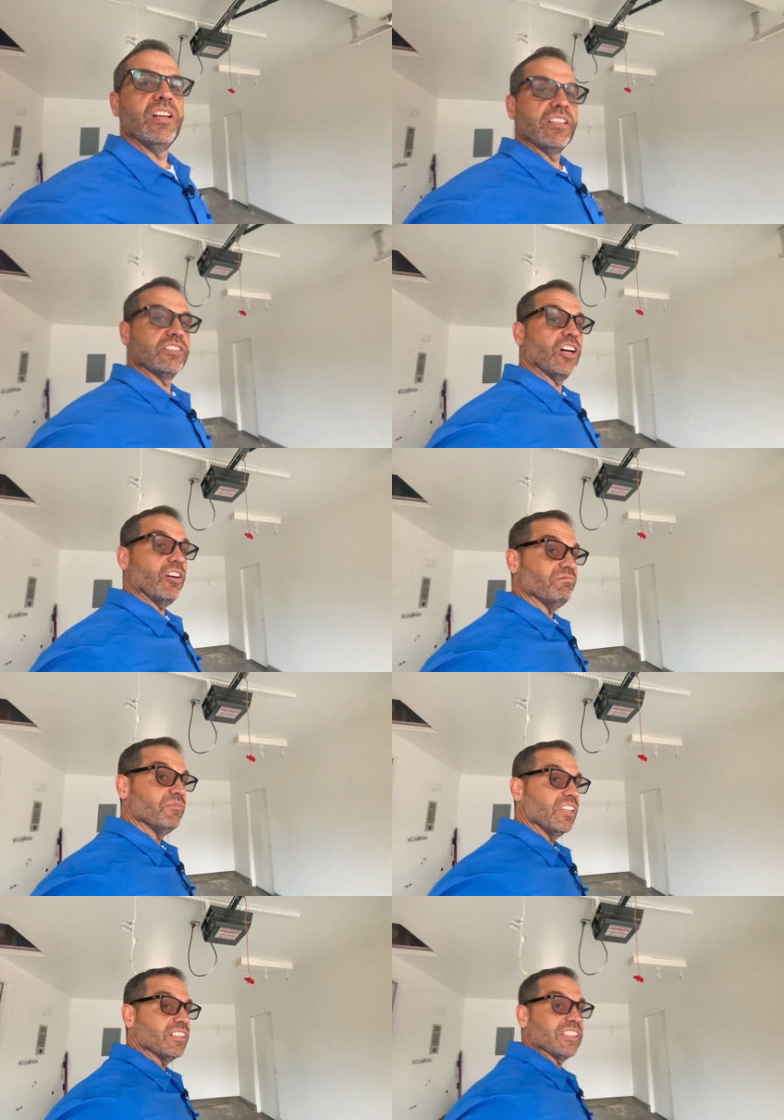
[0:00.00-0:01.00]
So
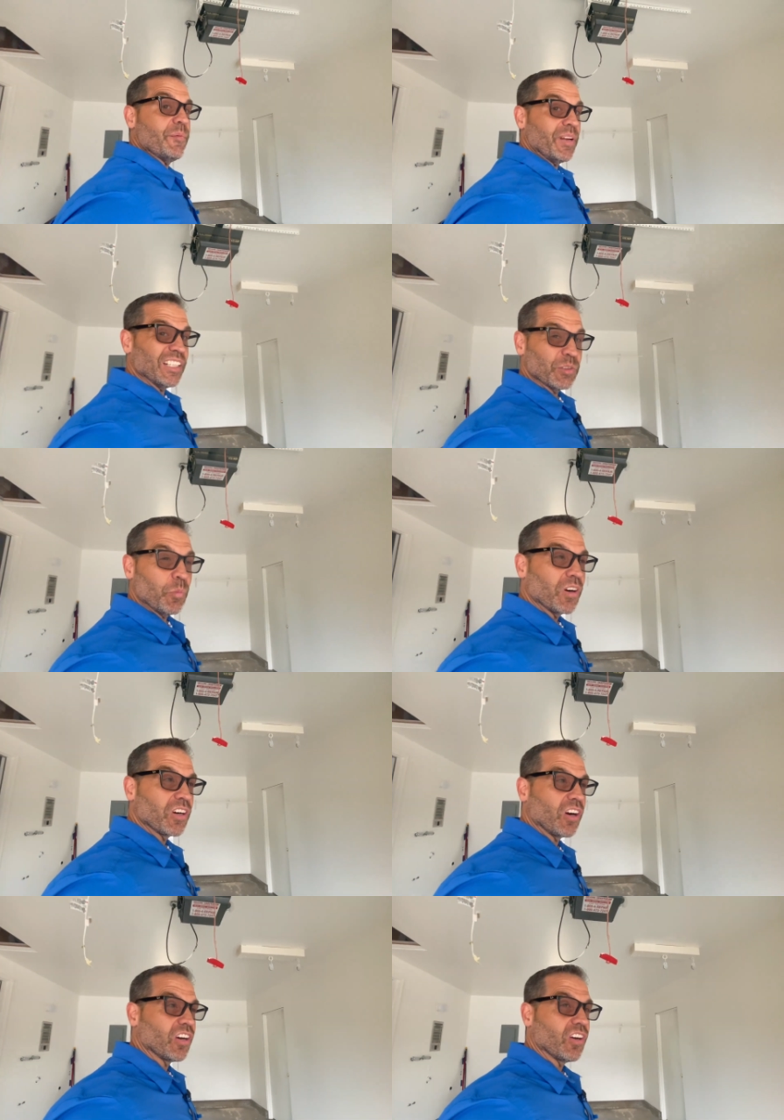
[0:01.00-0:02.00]
does that mean it's a one
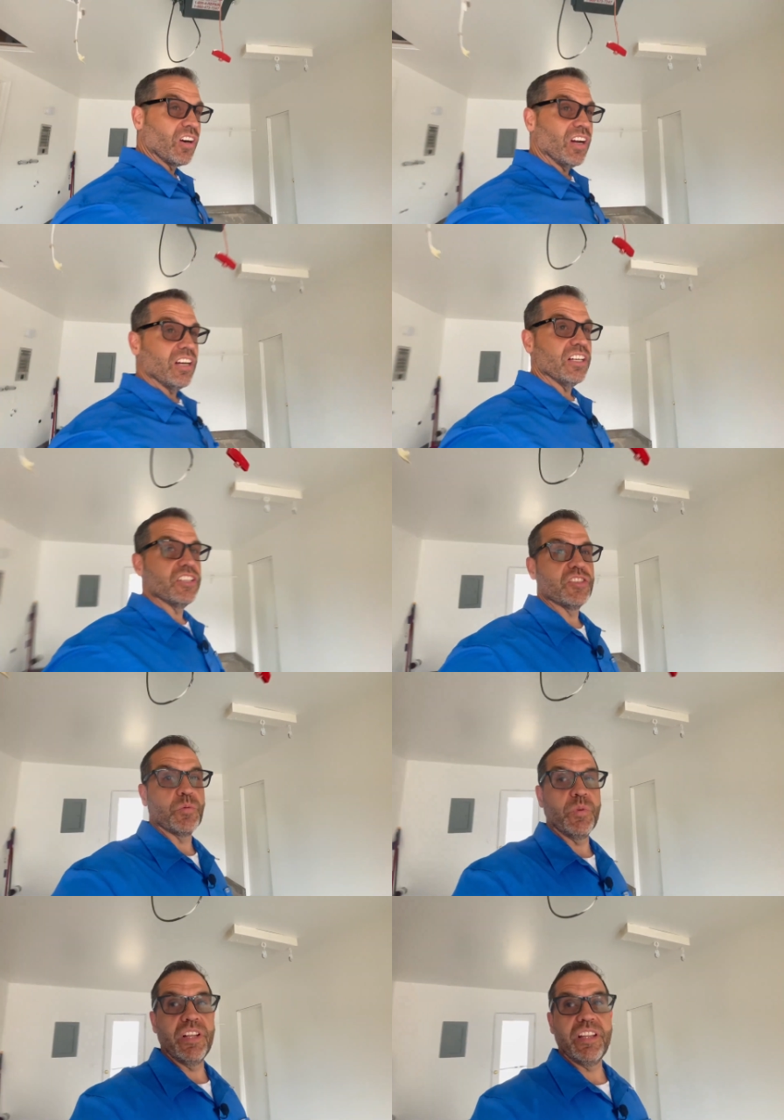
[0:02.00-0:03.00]
car garage
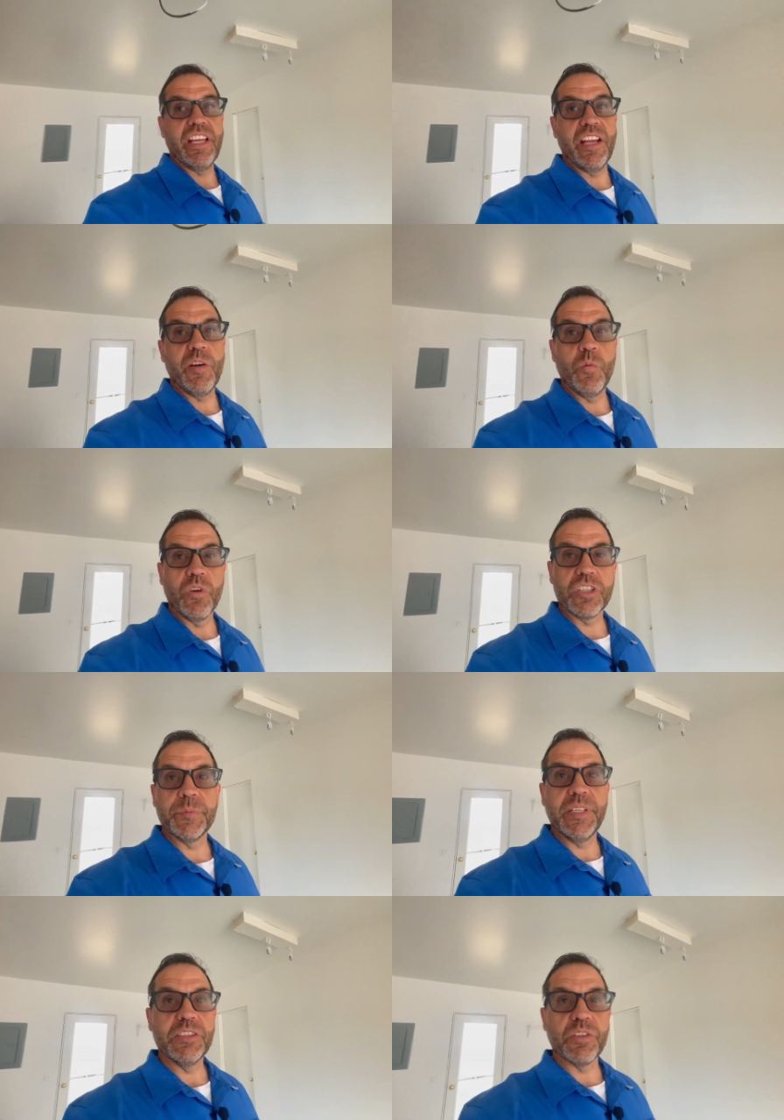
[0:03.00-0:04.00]
with a
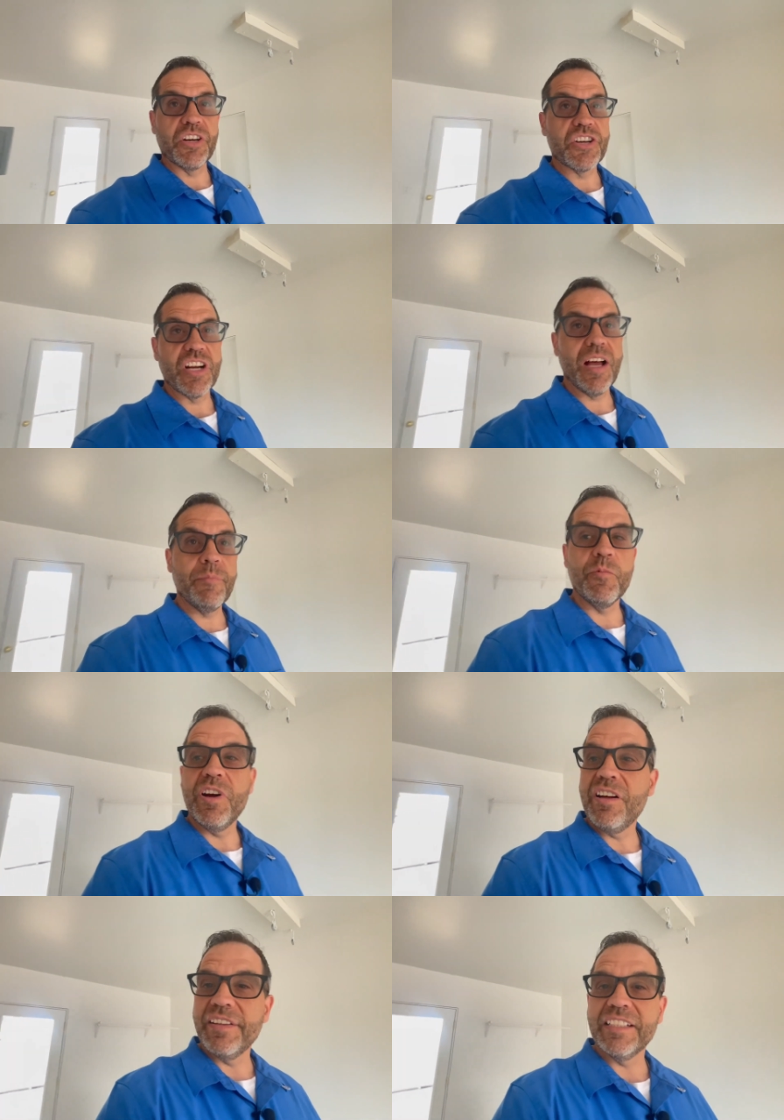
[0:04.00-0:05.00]
workspace or a shop?
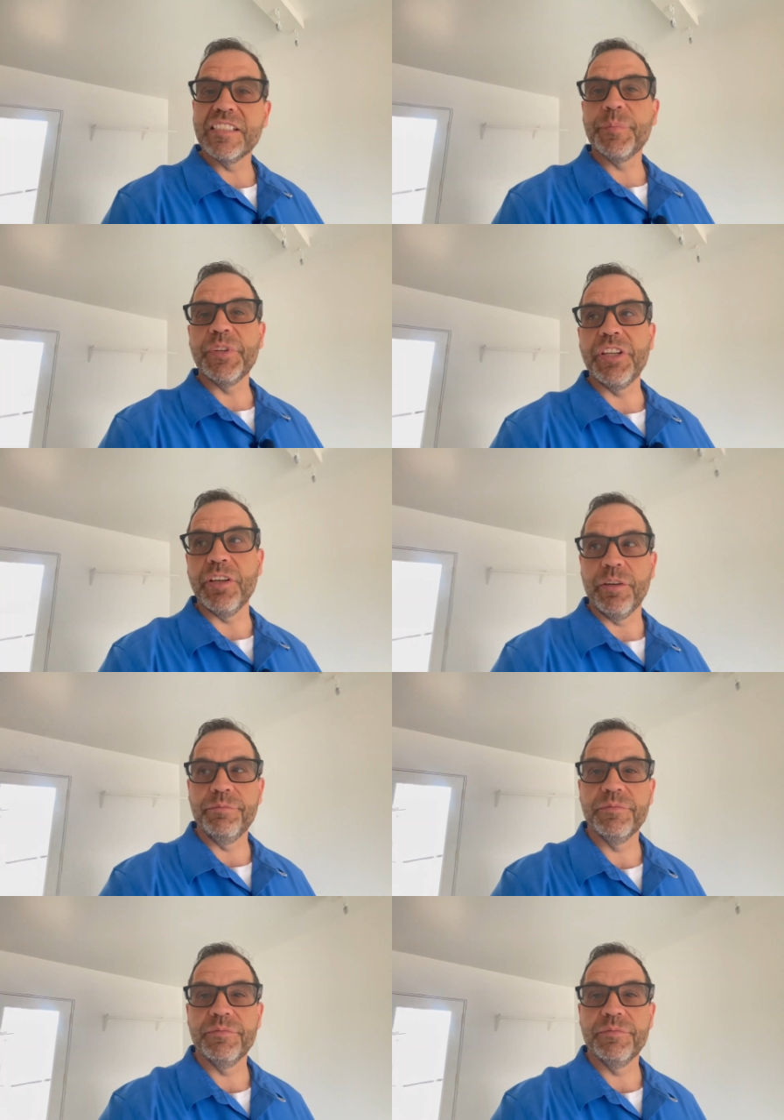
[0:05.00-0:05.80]
Well, that's up to you.